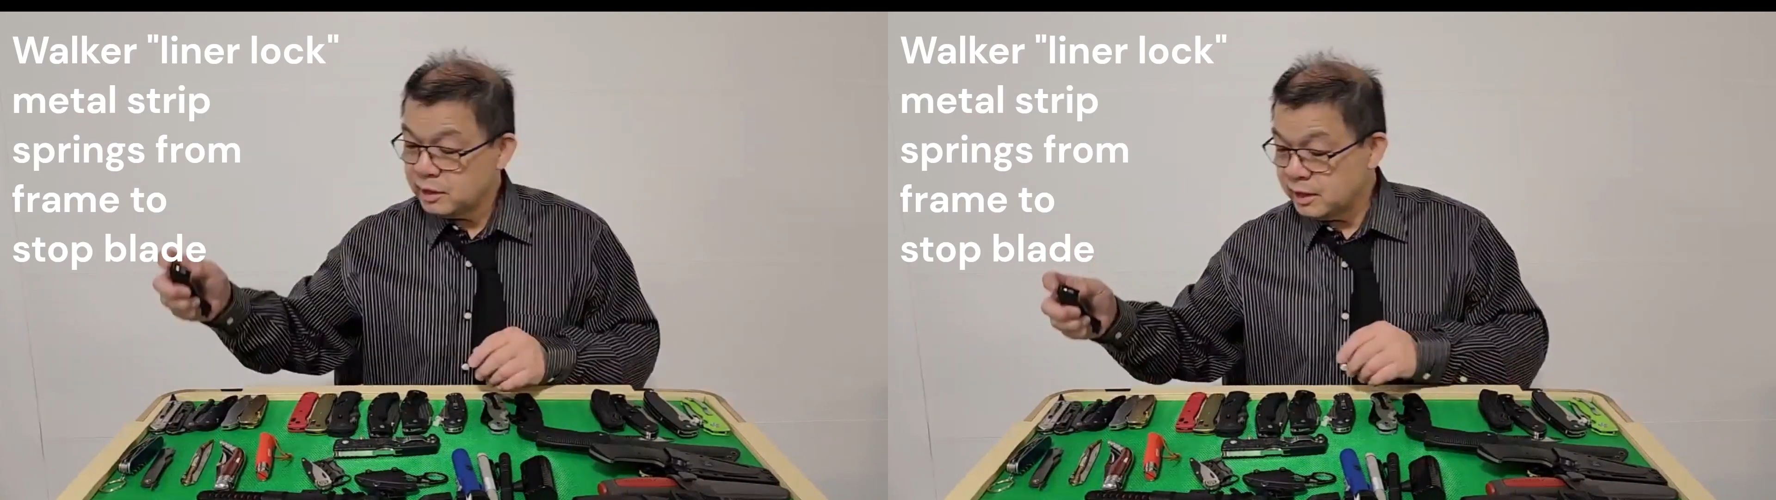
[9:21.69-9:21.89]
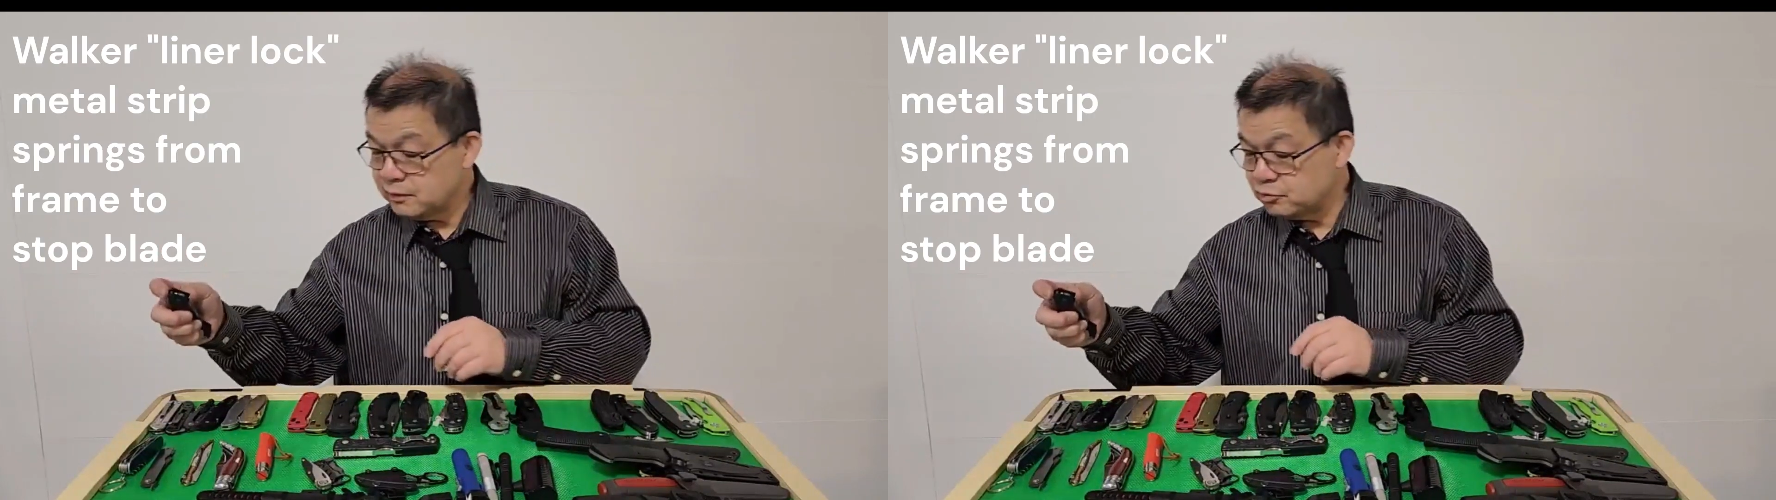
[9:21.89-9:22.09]

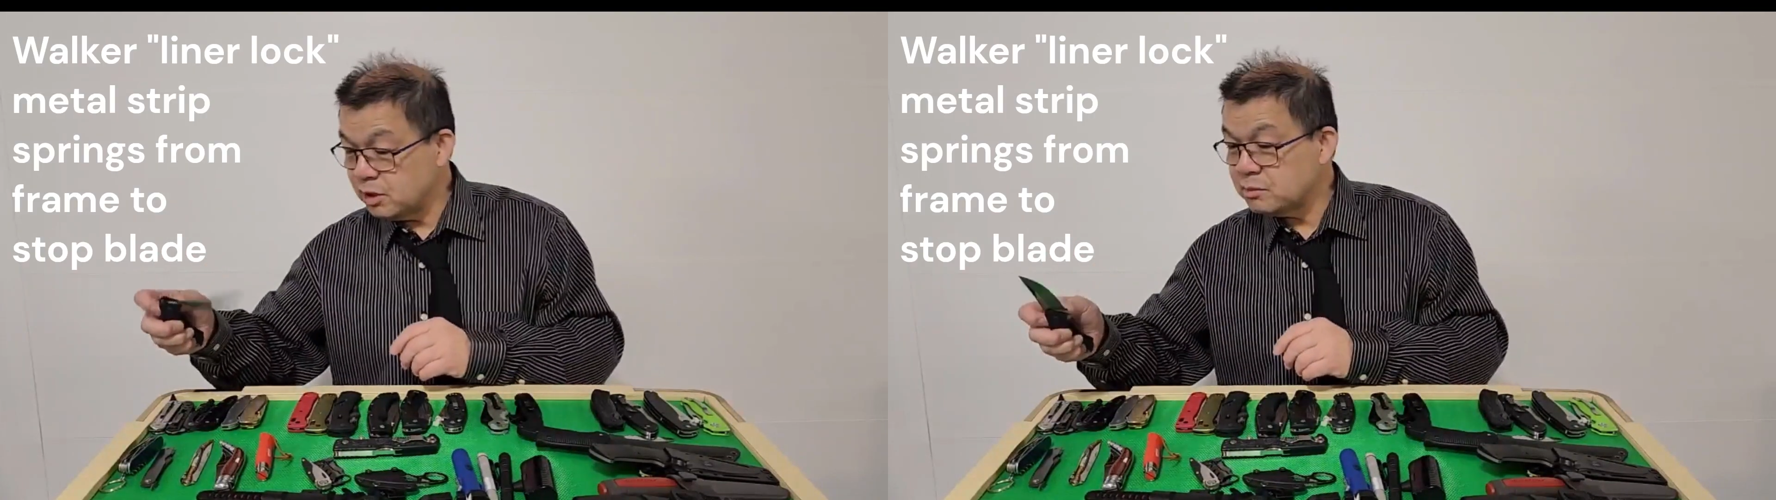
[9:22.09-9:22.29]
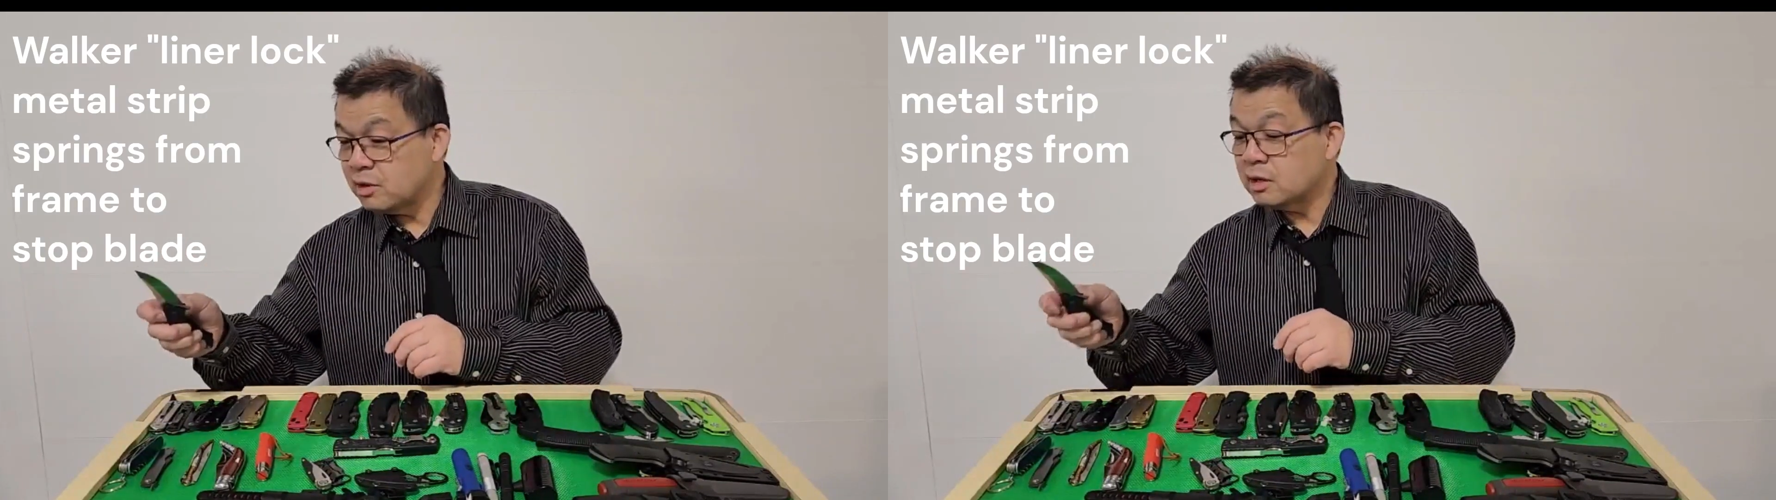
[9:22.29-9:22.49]
a
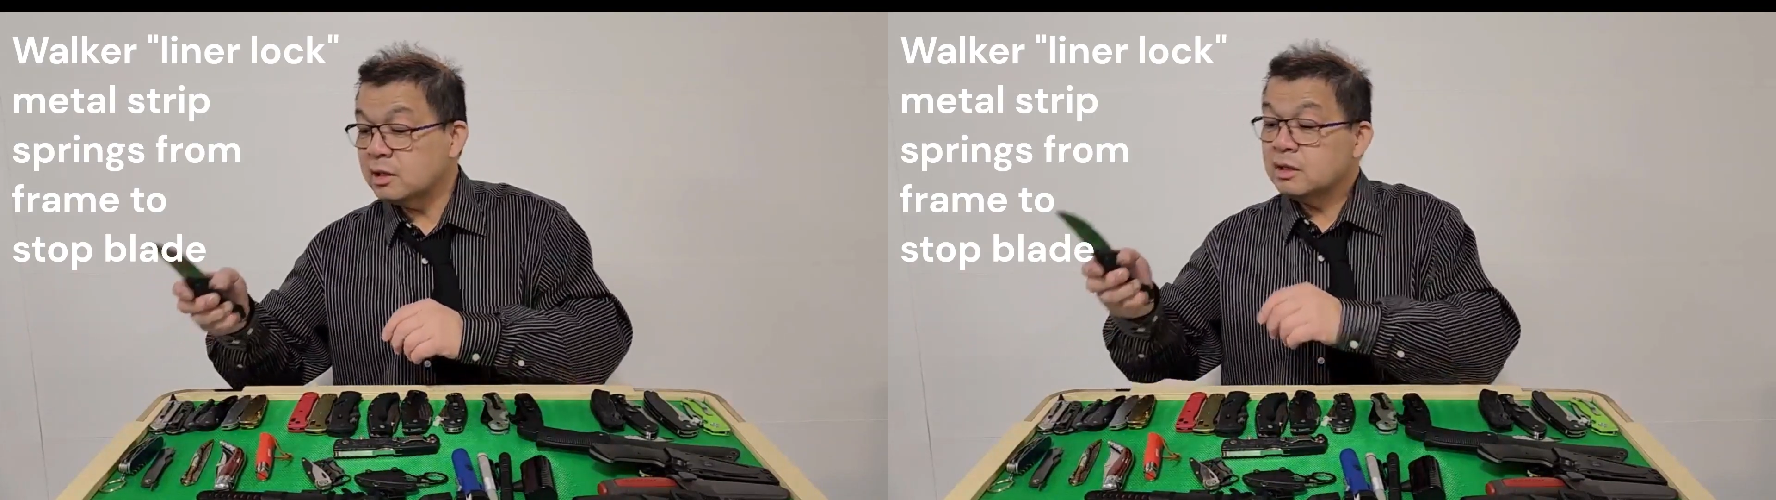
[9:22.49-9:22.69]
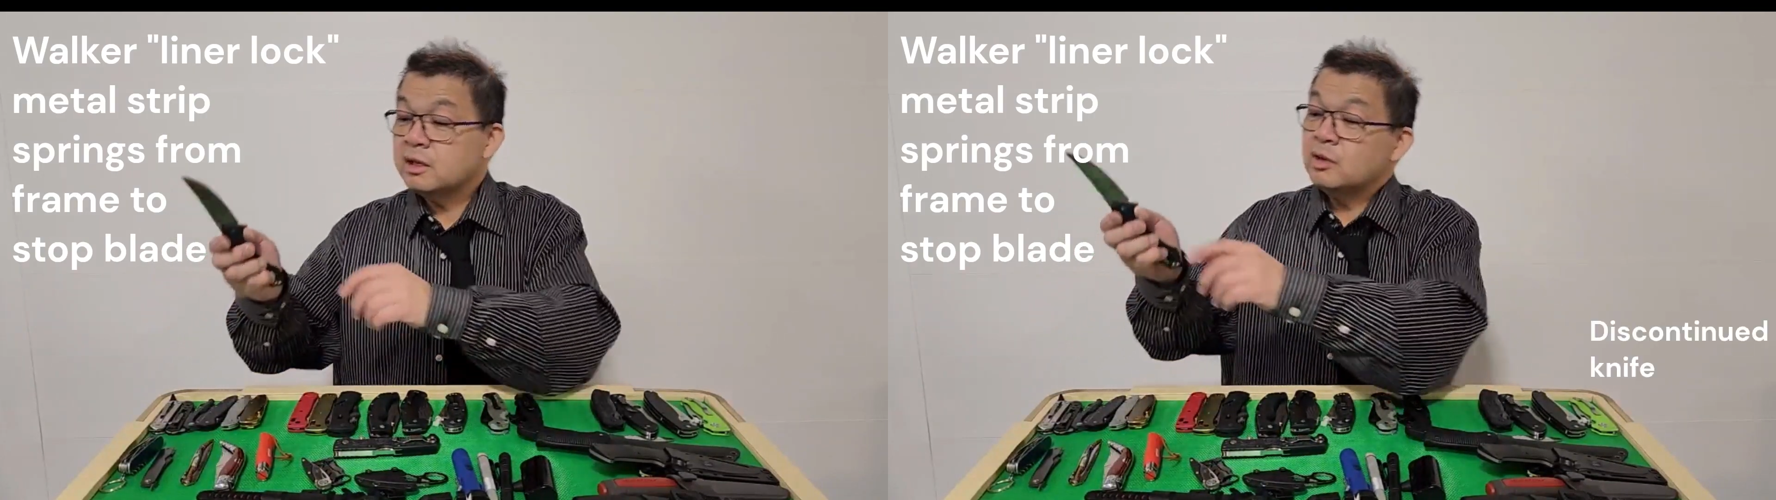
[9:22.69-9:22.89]
frame lock
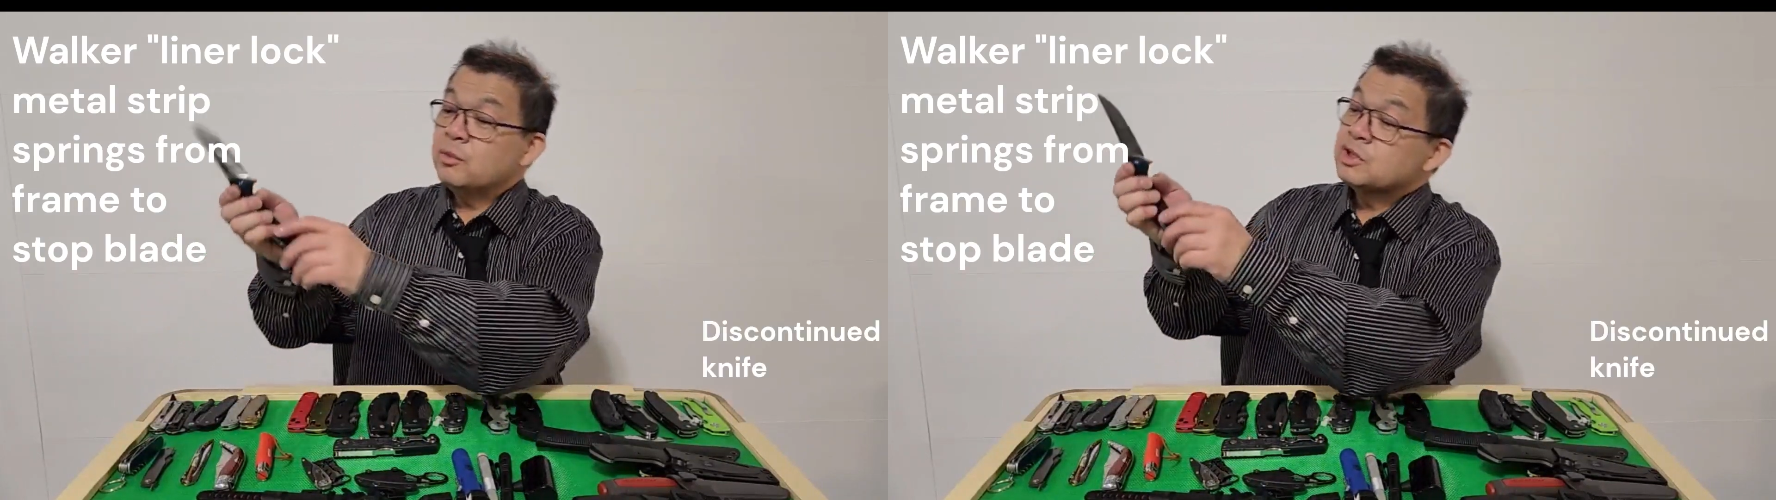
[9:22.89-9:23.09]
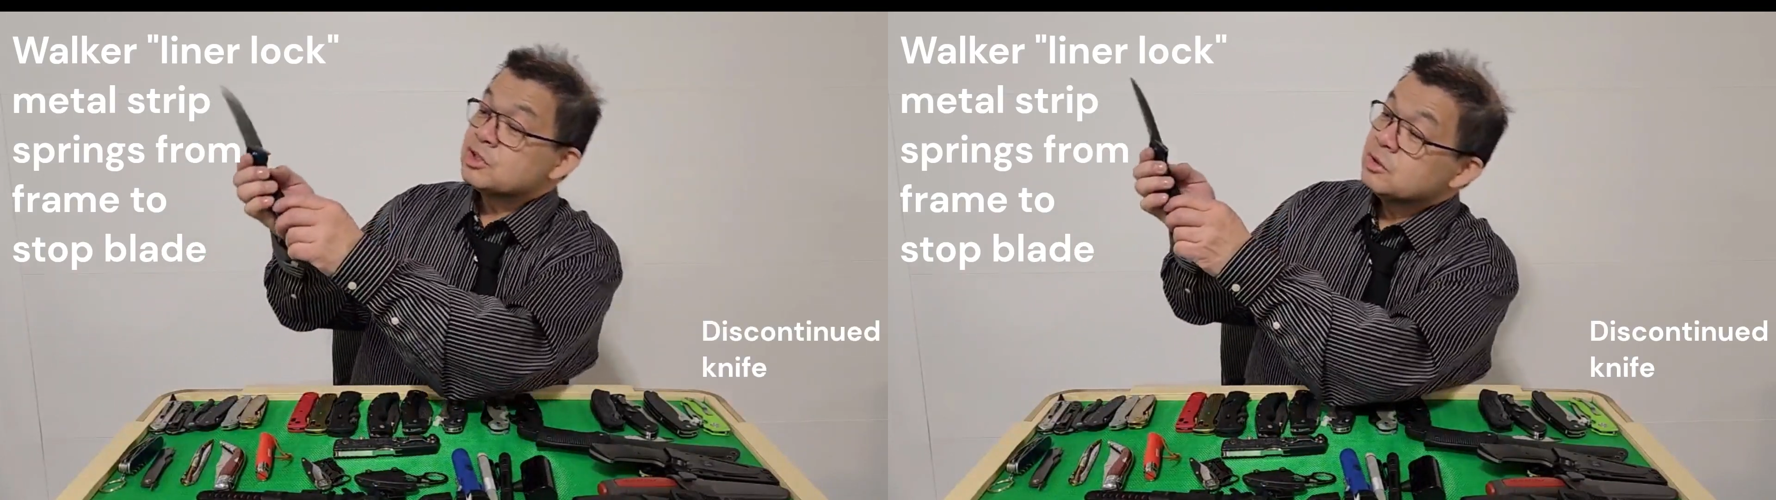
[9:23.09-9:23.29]
in
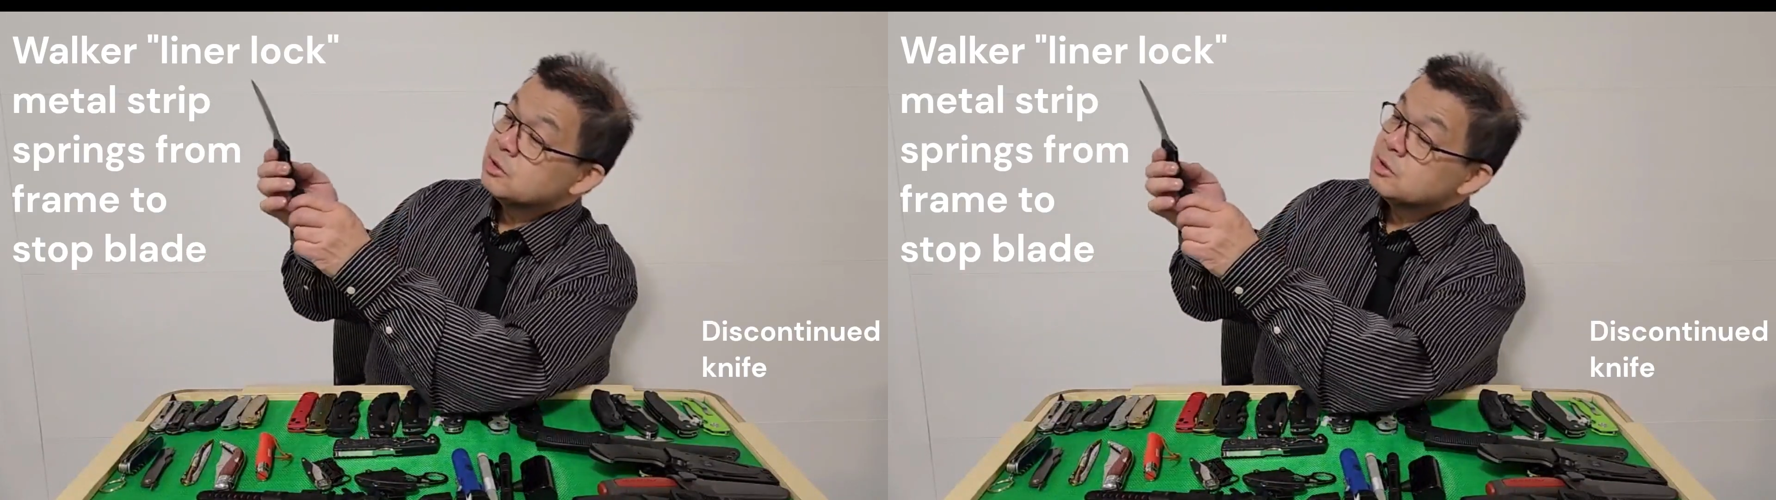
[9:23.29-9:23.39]
which